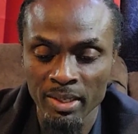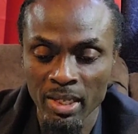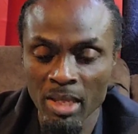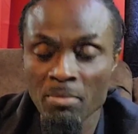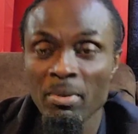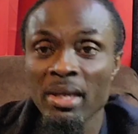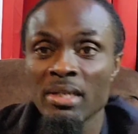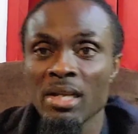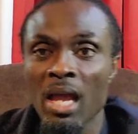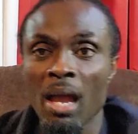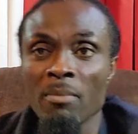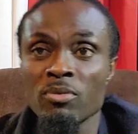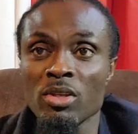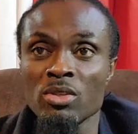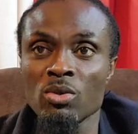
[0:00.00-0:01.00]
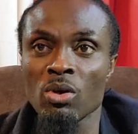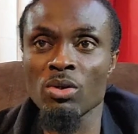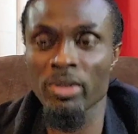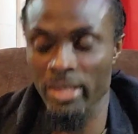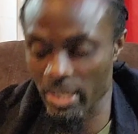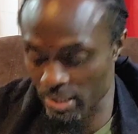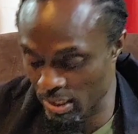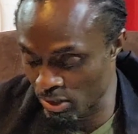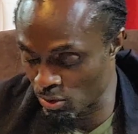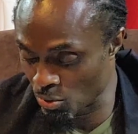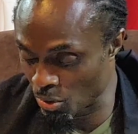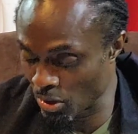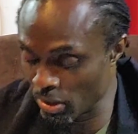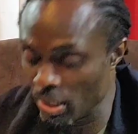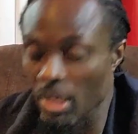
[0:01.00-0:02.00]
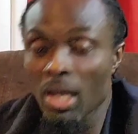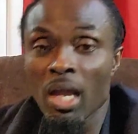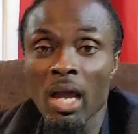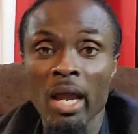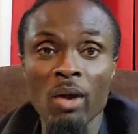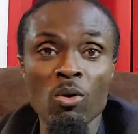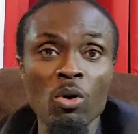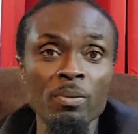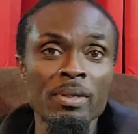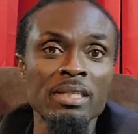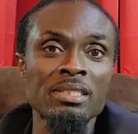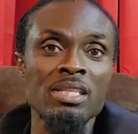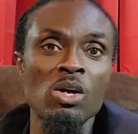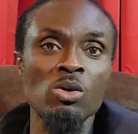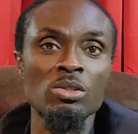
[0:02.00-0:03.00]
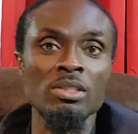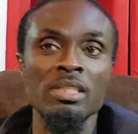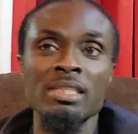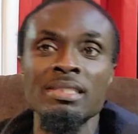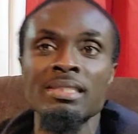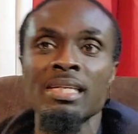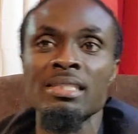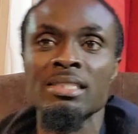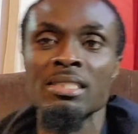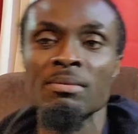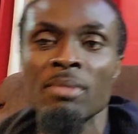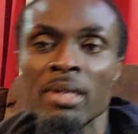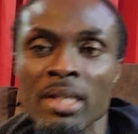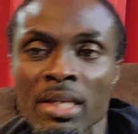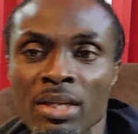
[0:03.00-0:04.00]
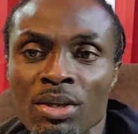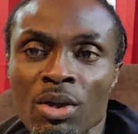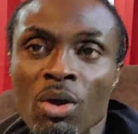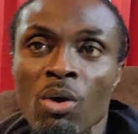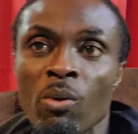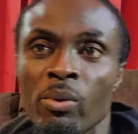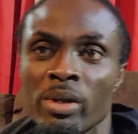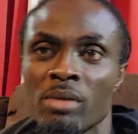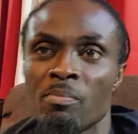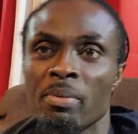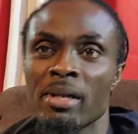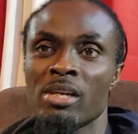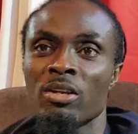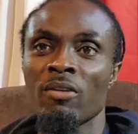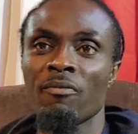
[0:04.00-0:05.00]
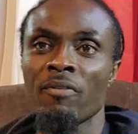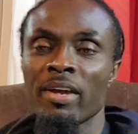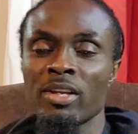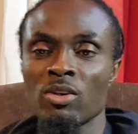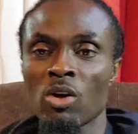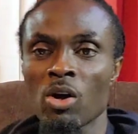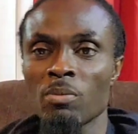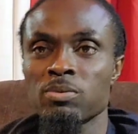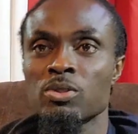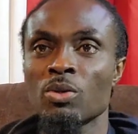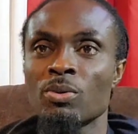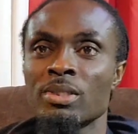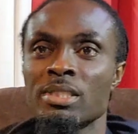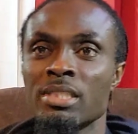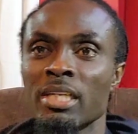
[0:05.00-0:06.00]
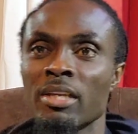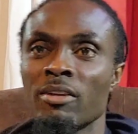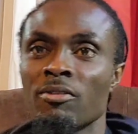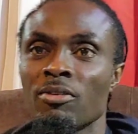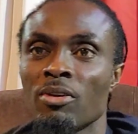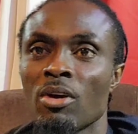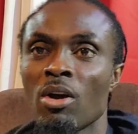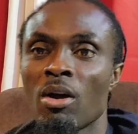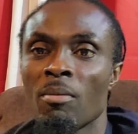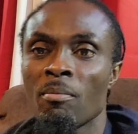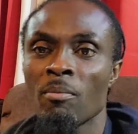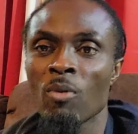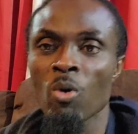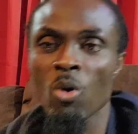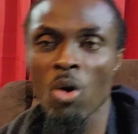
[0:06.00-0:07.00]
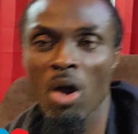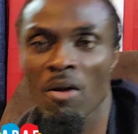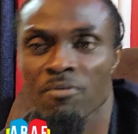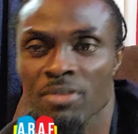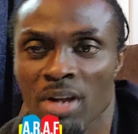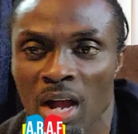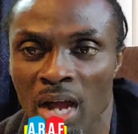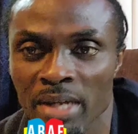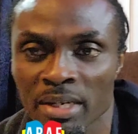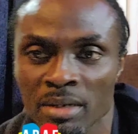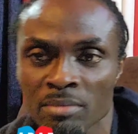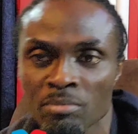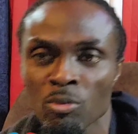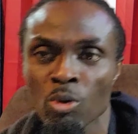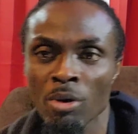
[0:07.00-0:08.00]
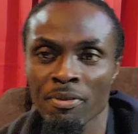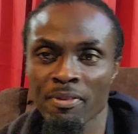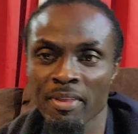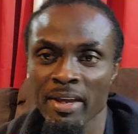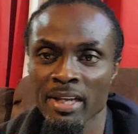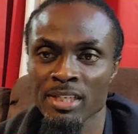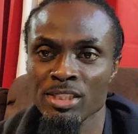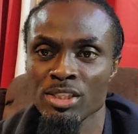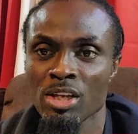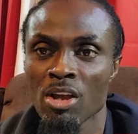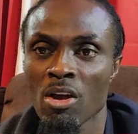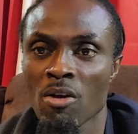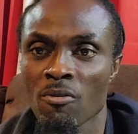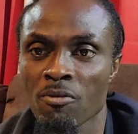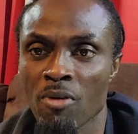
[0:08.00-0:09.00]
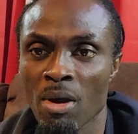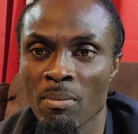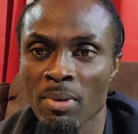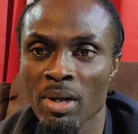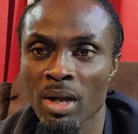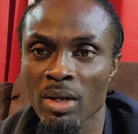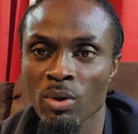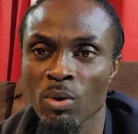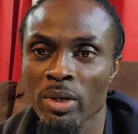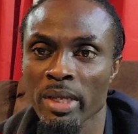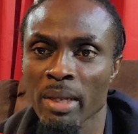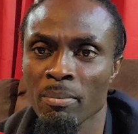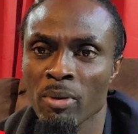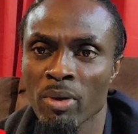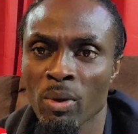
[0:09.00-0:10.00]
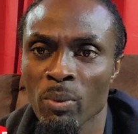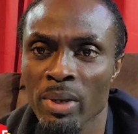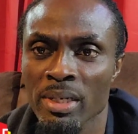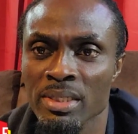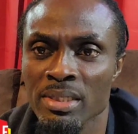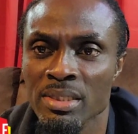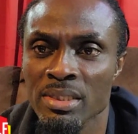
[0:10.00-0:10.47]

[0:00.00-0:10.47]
Amen. I'm just going to get in the word. I hope that the, the testimony will build your faith up to receive more of God and more things from God. Okay, Miriam, well,